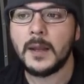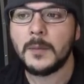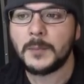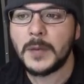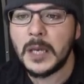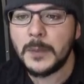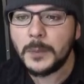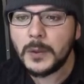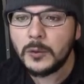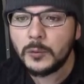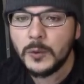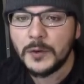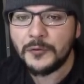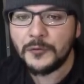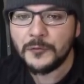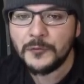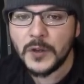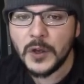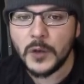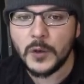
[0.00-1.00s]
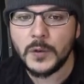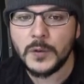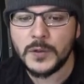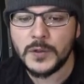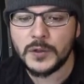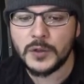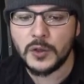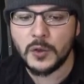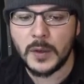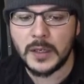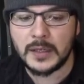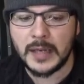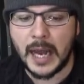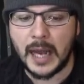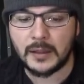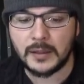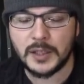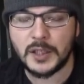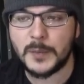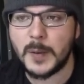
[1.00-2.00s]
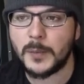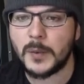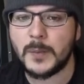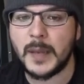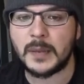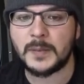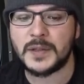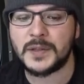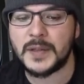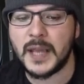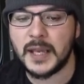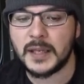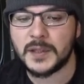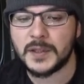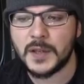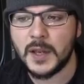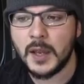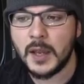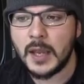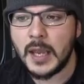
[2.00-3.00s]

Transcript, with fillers: People refuse to acknowledge people make mistakes.